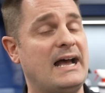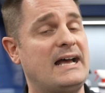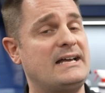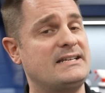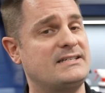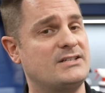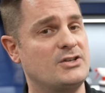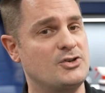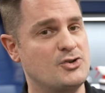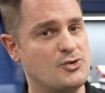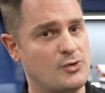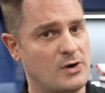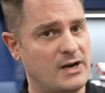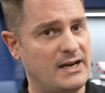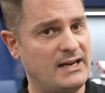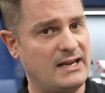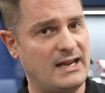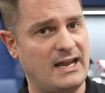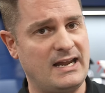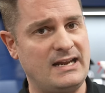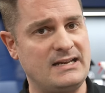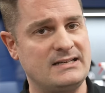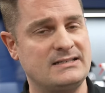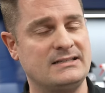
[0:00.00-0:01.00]
as a
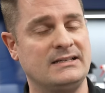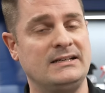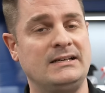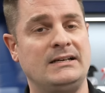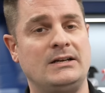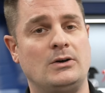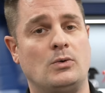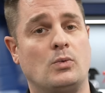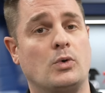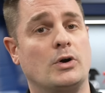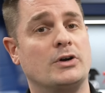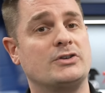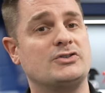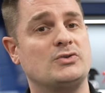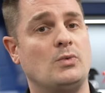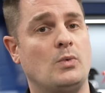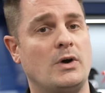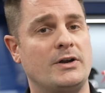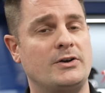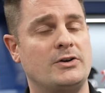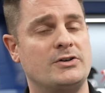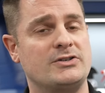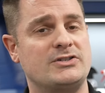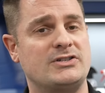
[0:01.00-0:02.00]
drying aid works
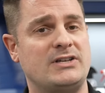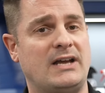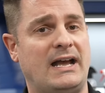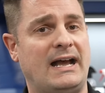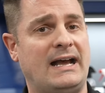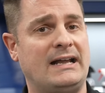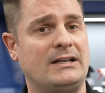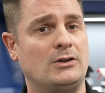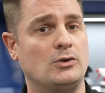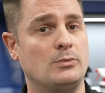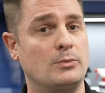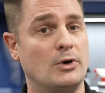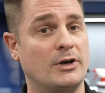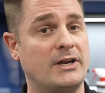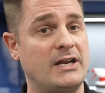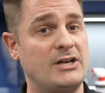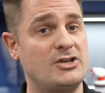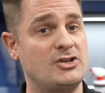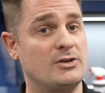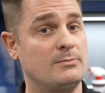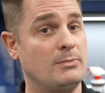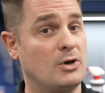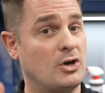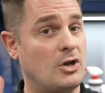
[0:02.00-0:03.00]
wonders to add lubrication,